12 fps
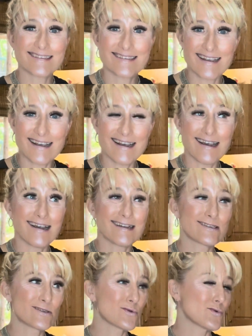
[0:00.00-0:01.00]

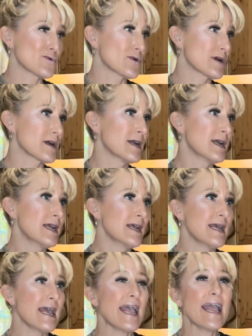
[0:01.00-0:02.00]
sauce or
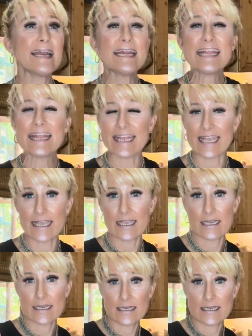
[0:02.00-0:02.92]
anything,